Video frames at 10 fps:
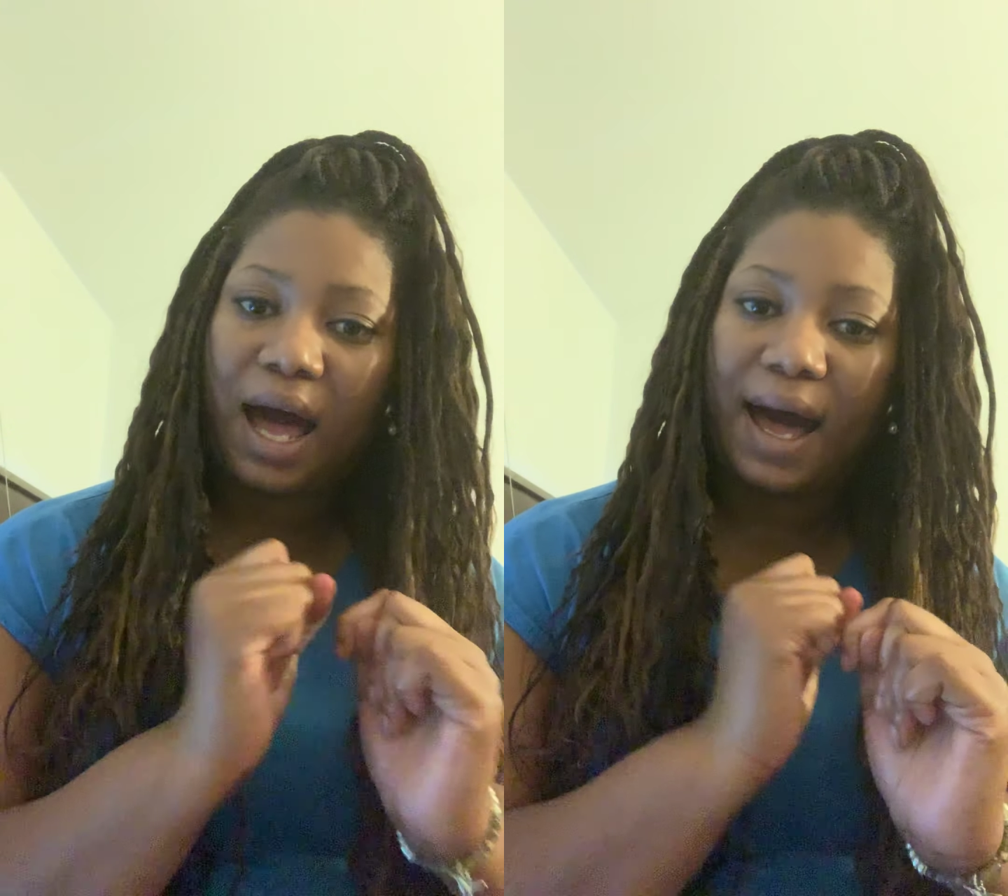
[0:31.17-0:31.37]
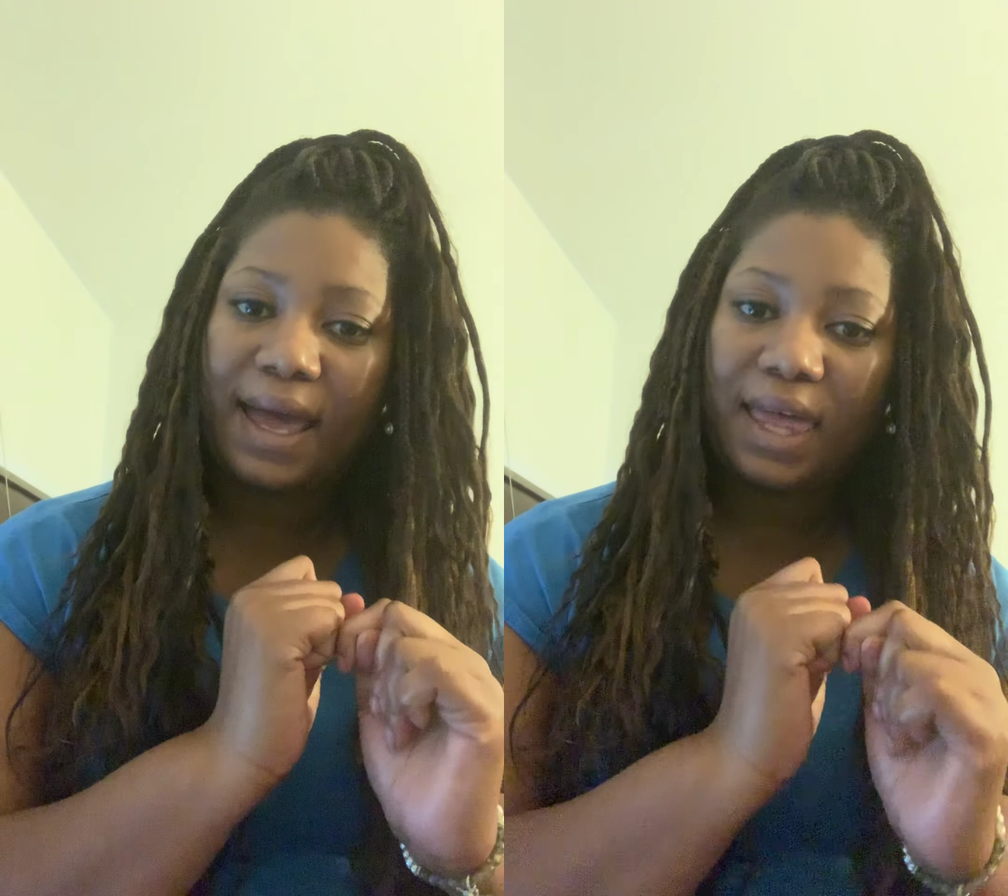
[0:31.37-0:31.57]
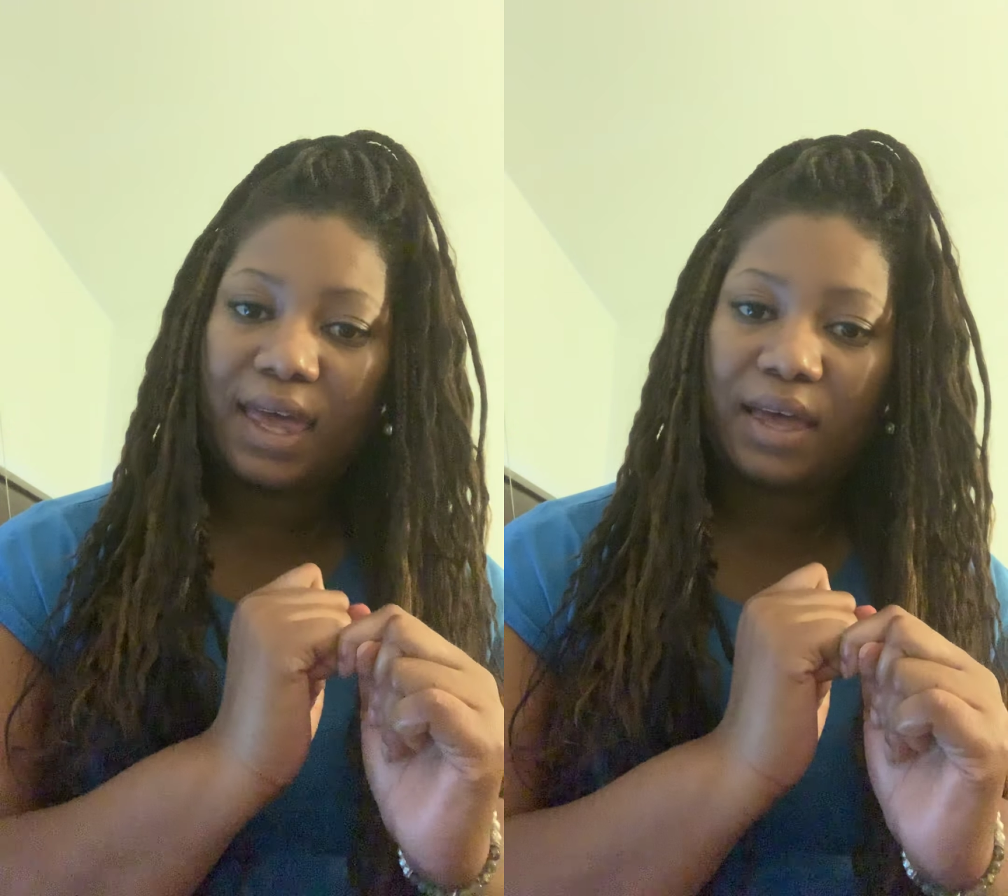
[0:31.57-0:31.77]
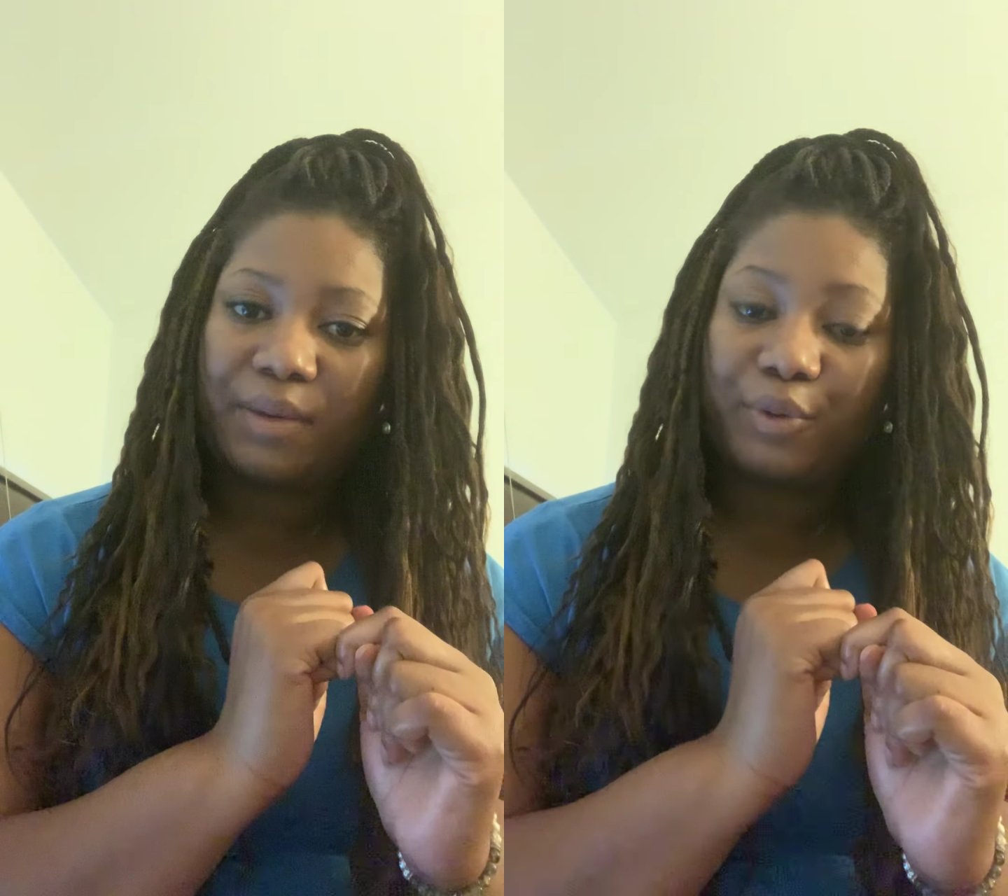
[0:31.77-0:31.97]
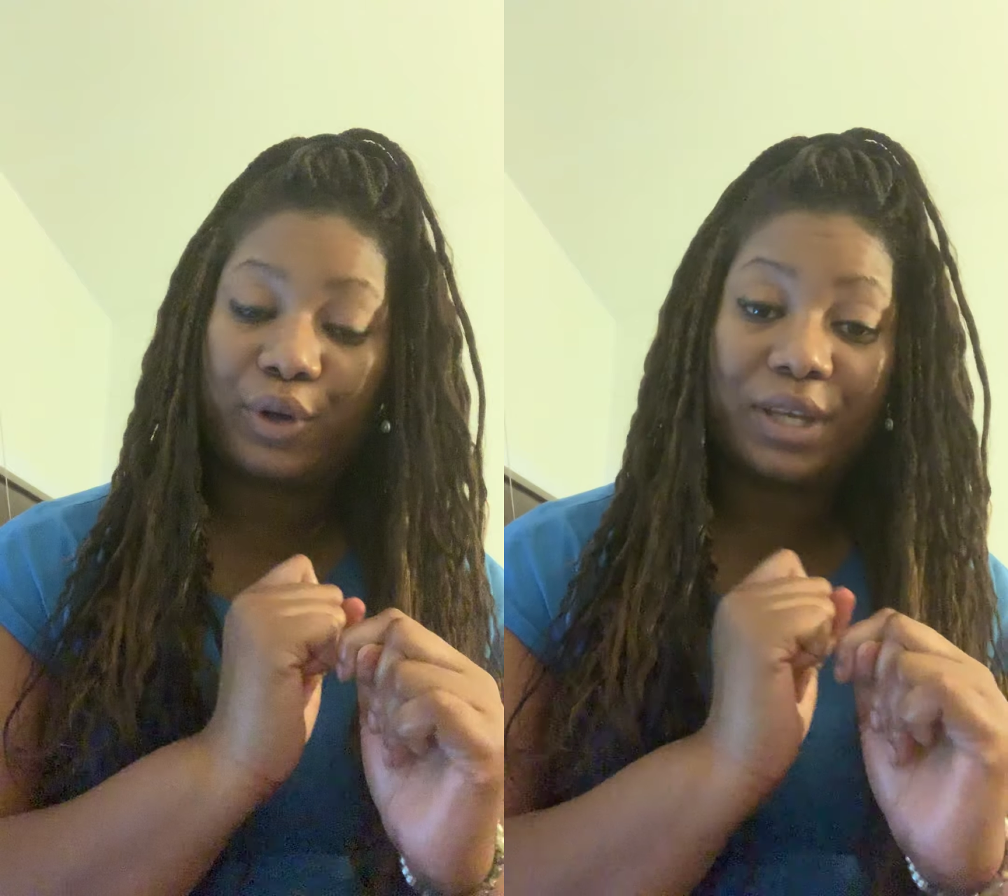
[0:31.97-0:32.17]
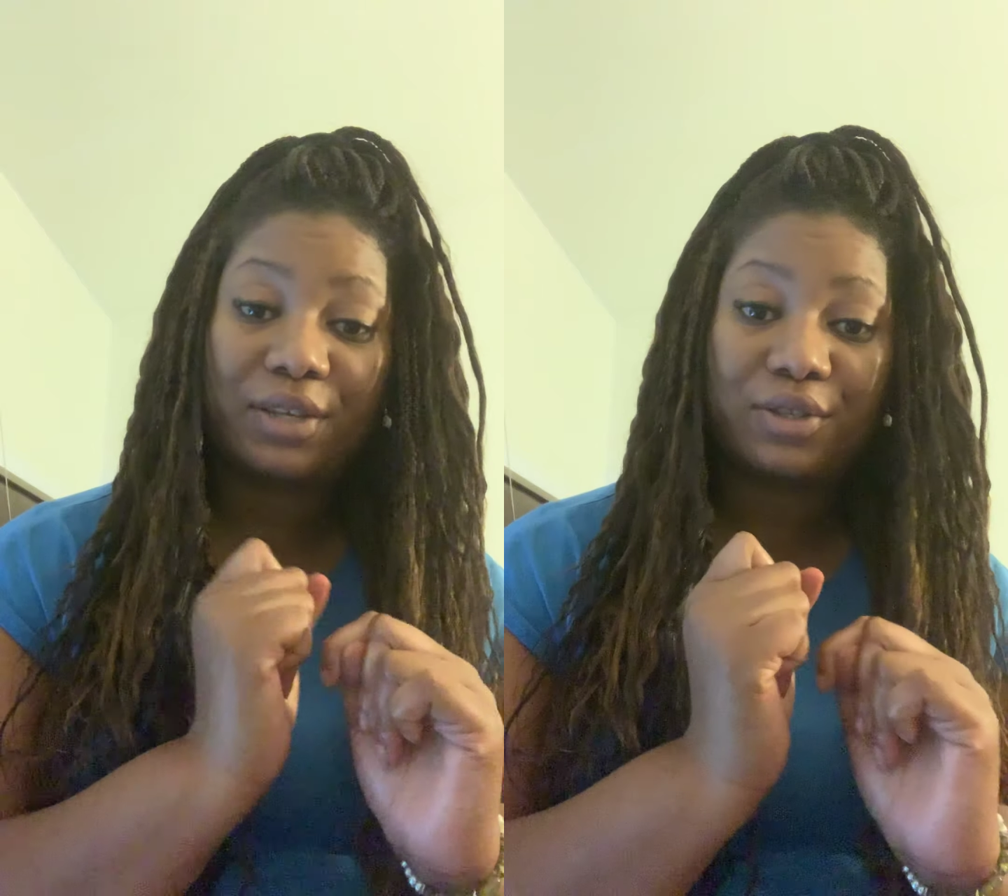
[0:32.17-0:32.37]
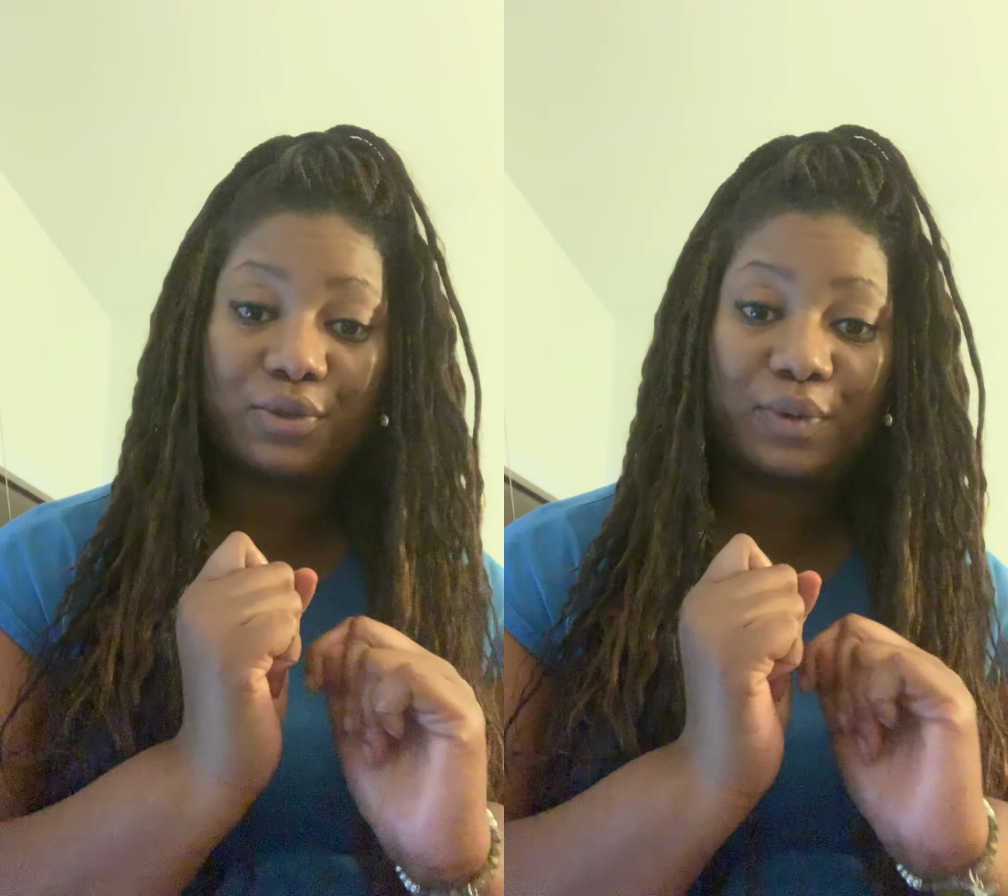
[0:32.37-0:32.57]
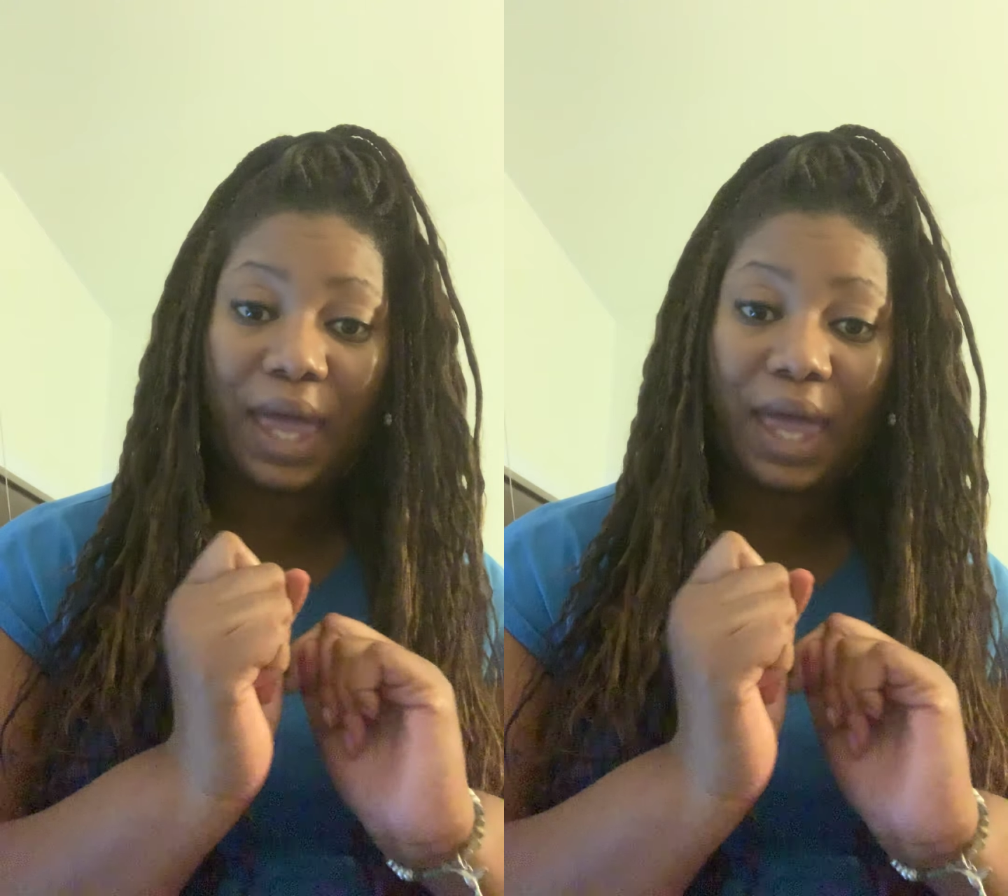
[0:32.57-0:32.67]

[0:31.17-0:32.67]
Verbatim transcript: I am going to do